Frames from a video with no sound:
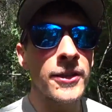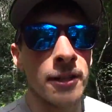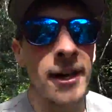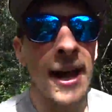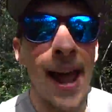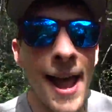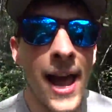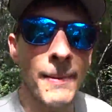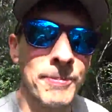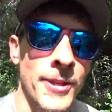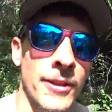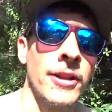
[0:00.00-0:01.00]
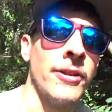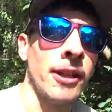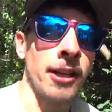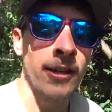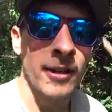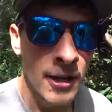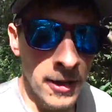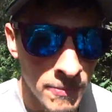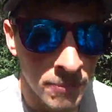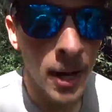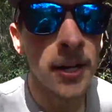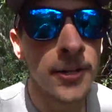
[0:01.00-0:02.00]
is an absolutely
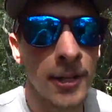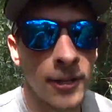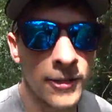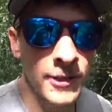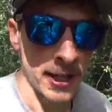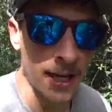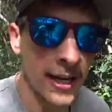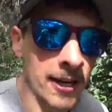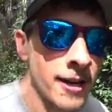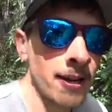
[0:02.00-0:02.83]
must see.